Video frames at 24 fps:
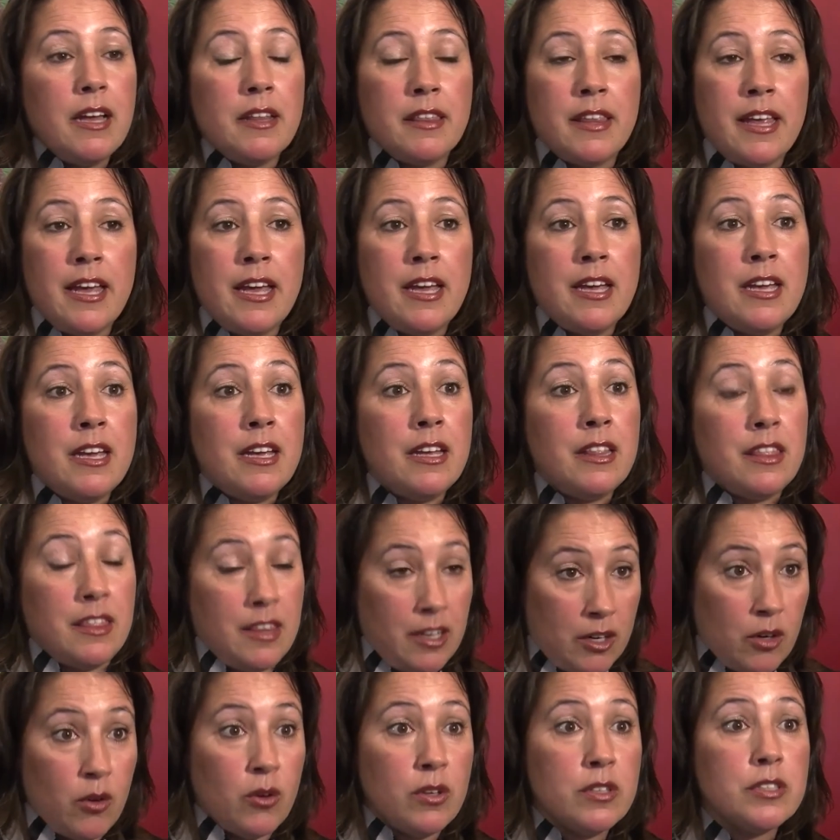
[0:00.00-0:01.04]

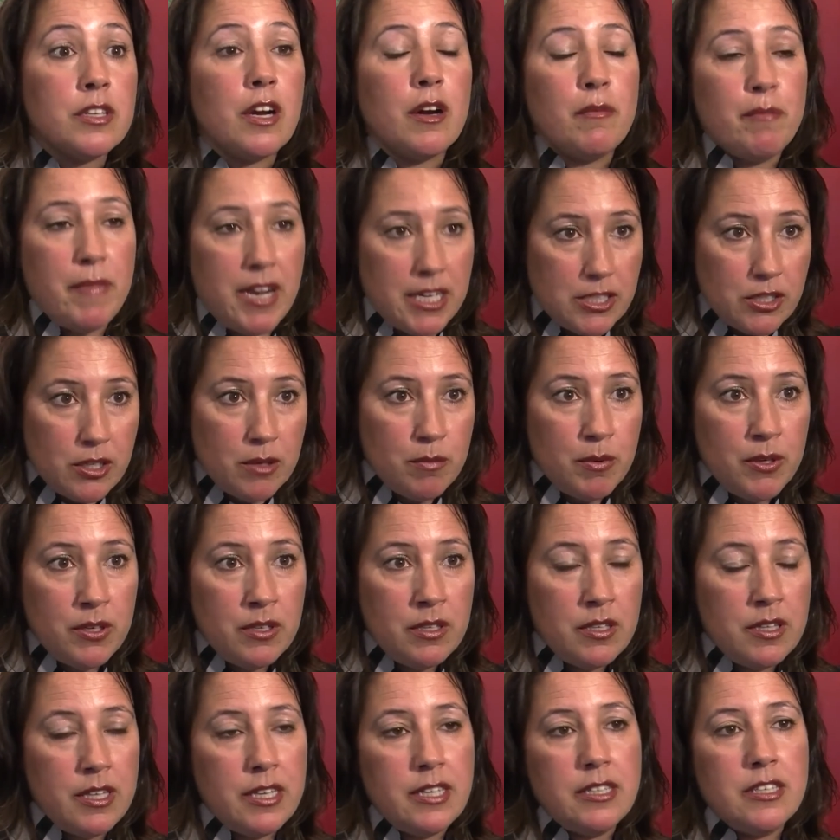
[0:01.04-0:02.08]
The goals are
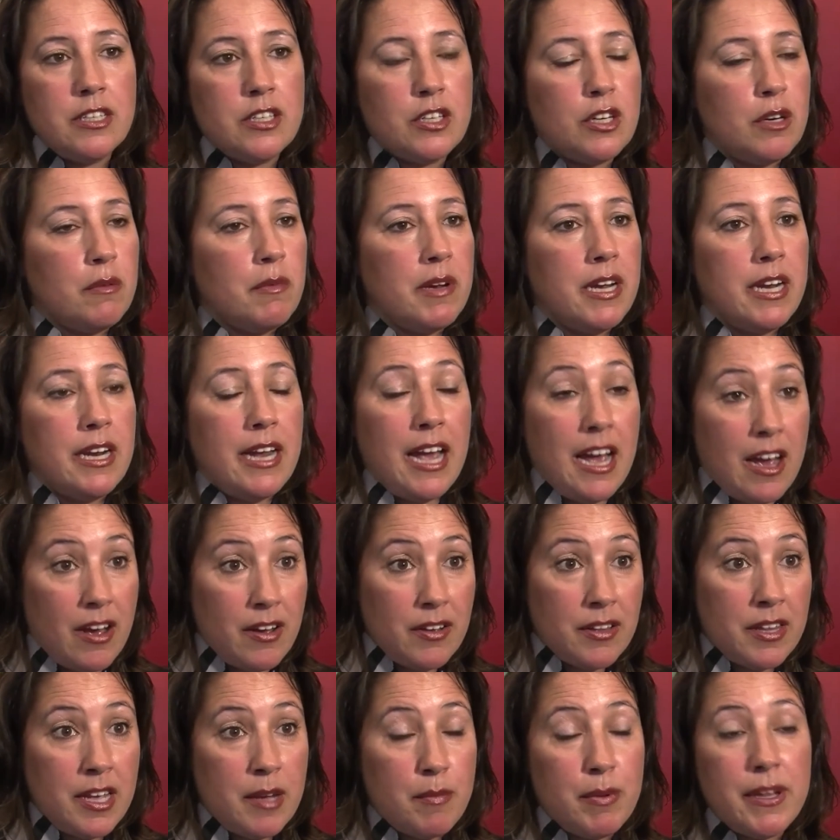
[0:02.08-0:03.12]
measurable. They determine
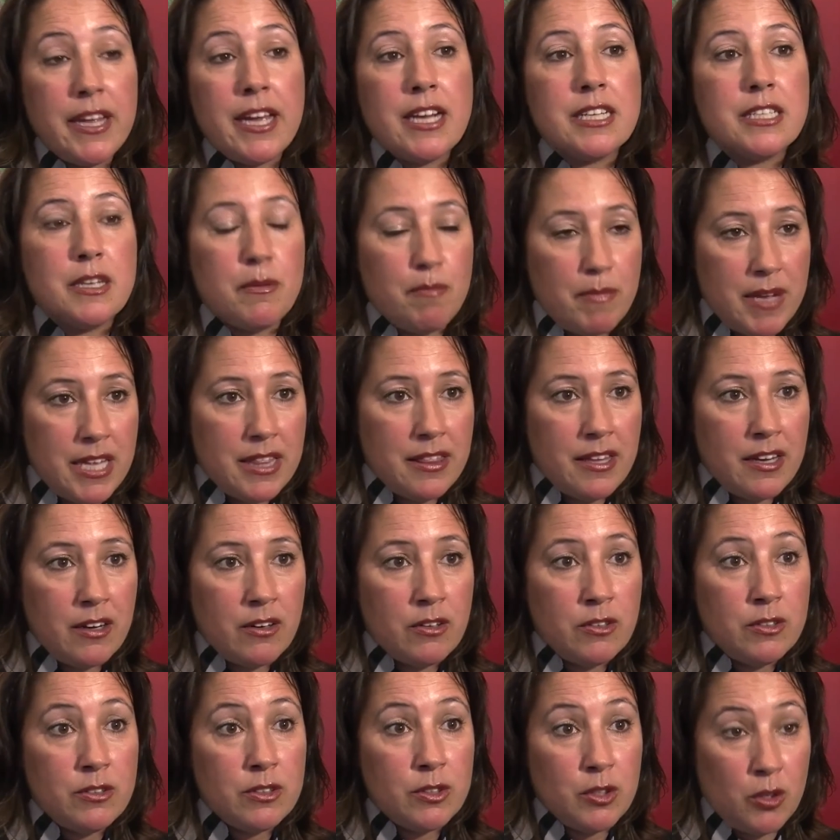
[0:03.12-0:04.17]
how they plan to meet
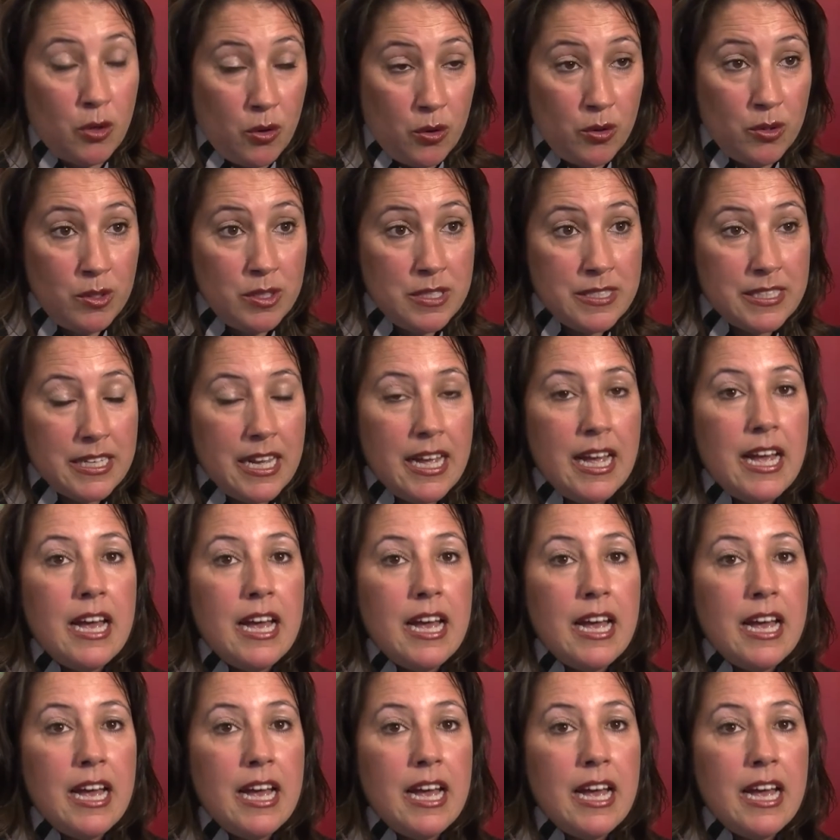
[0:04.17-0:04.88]
those goals.